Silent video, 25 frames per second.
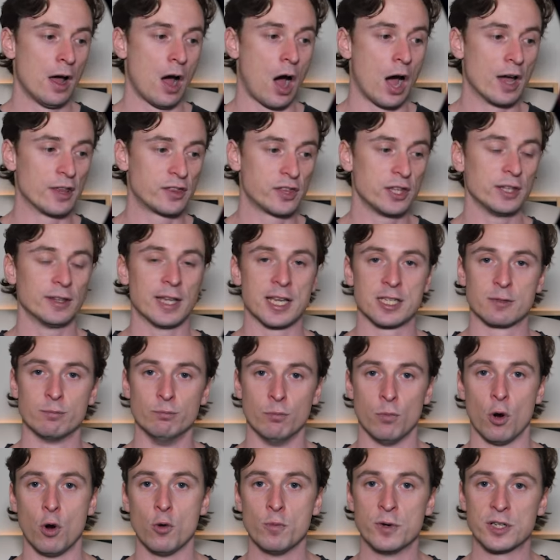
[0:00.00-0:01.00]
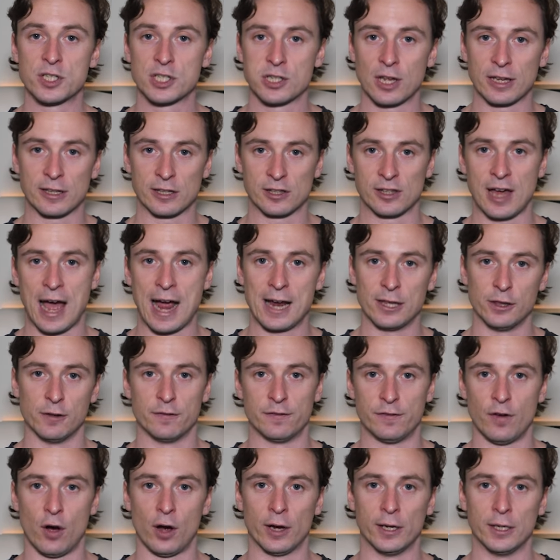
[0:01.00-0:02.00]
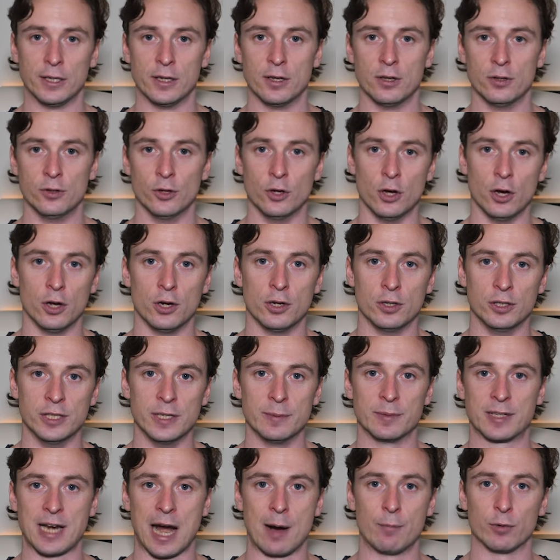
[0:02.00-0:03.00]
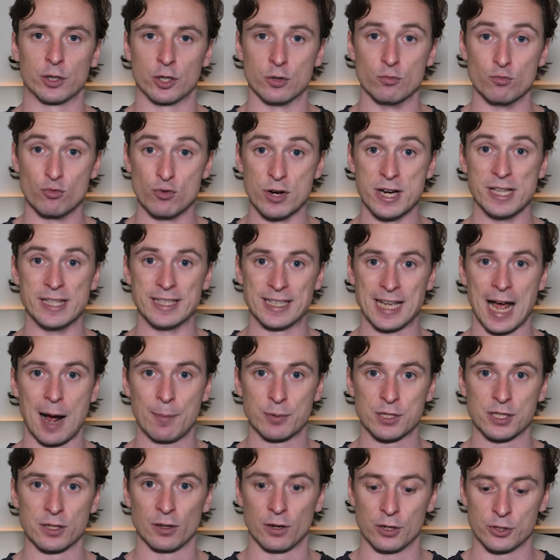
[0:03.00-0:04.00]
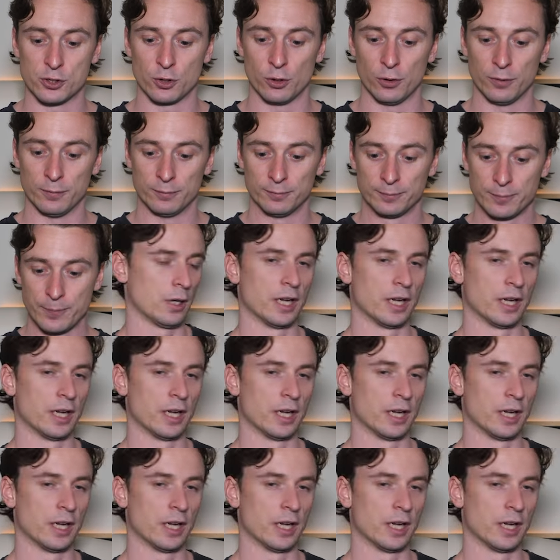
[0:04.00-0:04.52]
I think there's moments like that in the fight that Liam Cameron can really capitalize on.